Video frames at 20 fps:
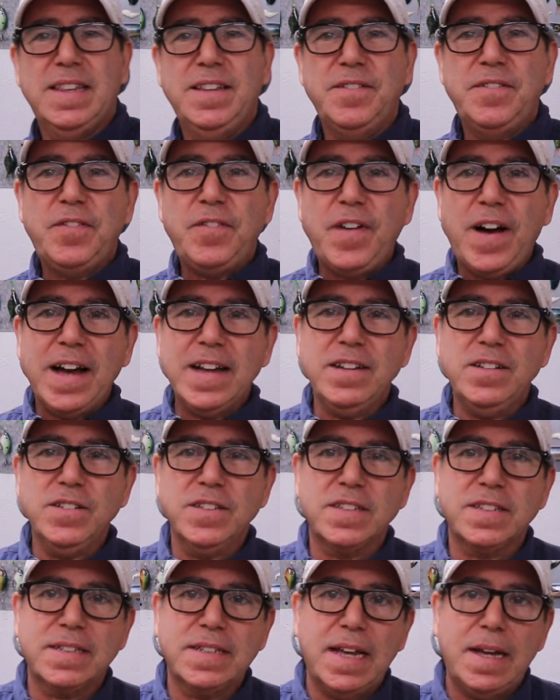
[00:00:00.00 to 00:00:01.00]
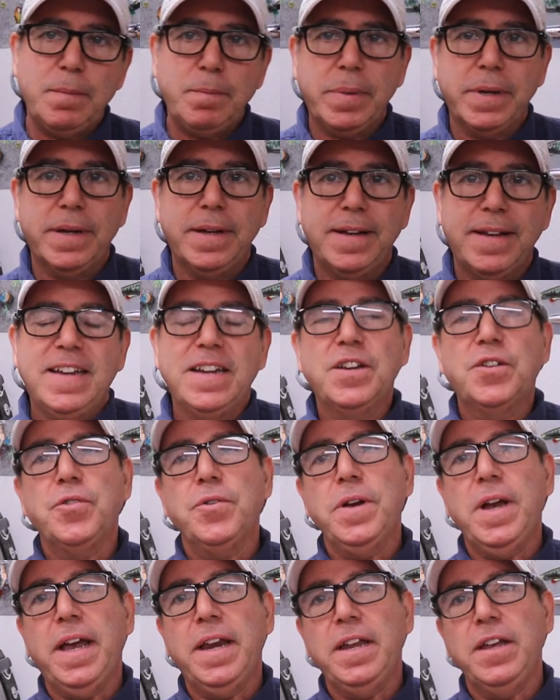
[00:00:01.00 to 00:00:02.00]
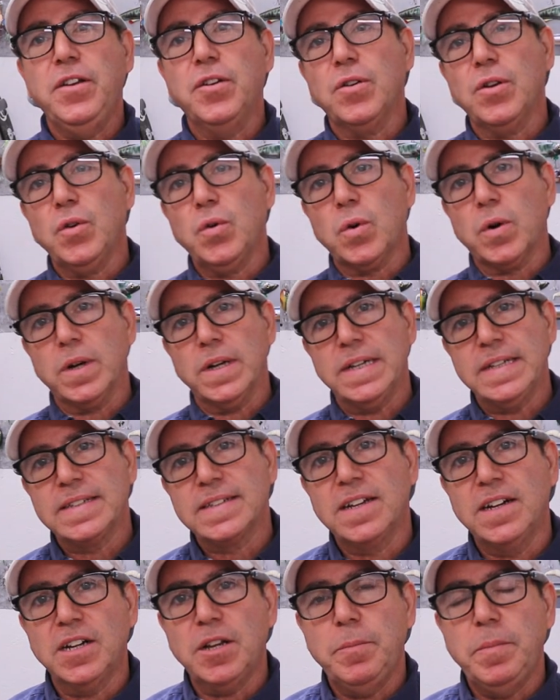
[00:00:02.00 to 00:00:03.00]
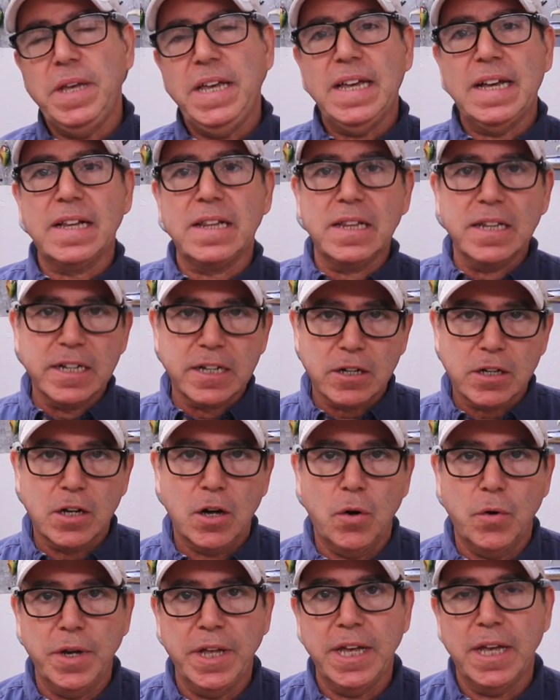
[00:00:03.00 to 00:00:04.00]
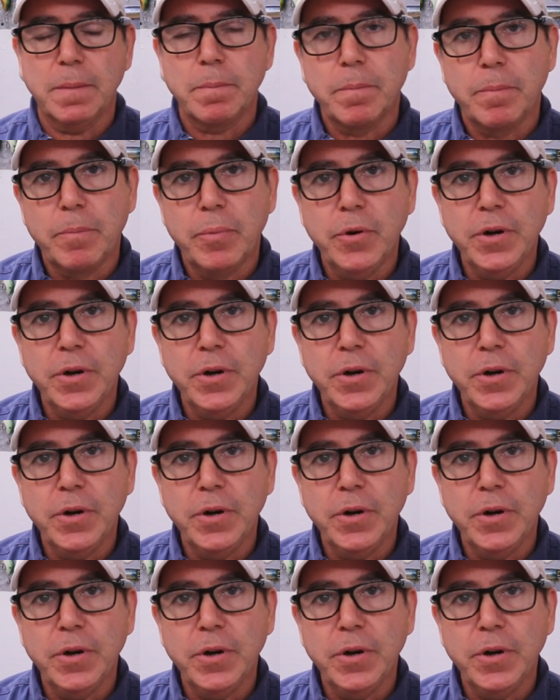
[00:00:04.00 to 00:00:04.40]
the final step in creating your lure is going to be clear coating it,